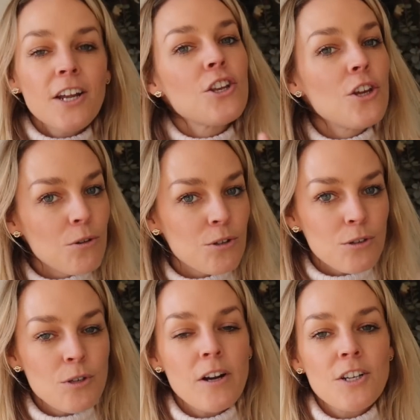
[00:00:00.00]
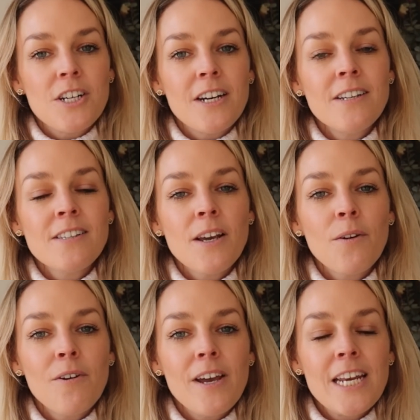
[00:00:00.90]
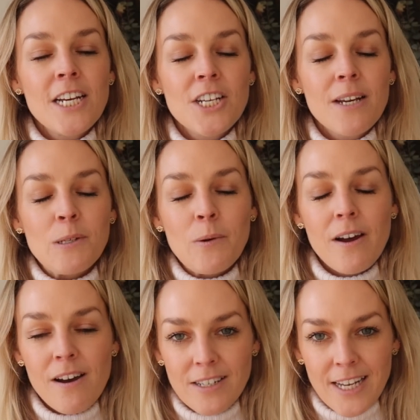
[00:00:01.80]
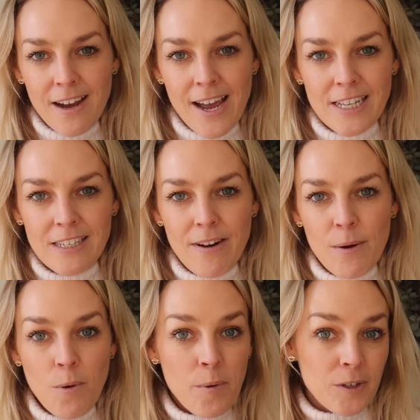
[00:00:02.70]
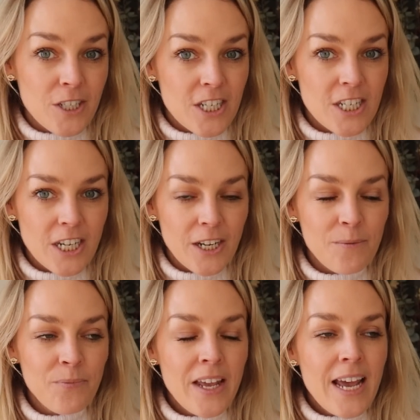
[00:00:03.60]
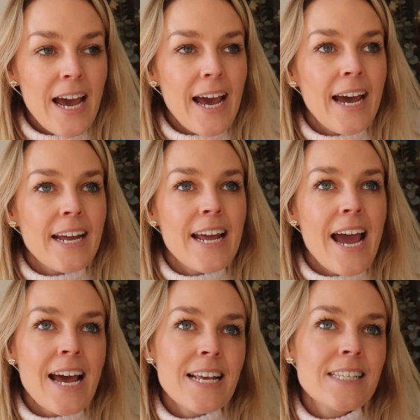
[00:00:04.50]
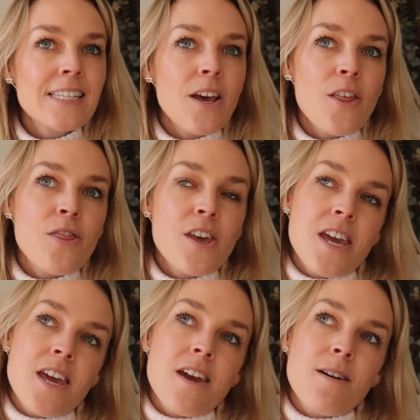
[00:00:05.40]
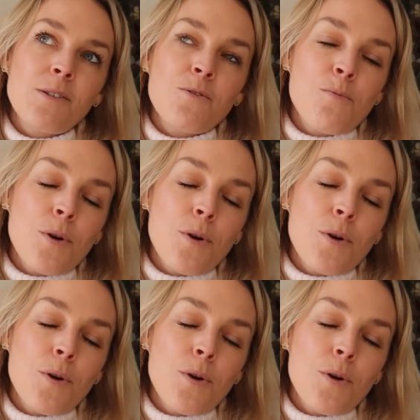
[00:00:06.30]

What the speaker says: an unusual structure. So initially it was quite hard to get our heads around what we wanted to do. And as the sort of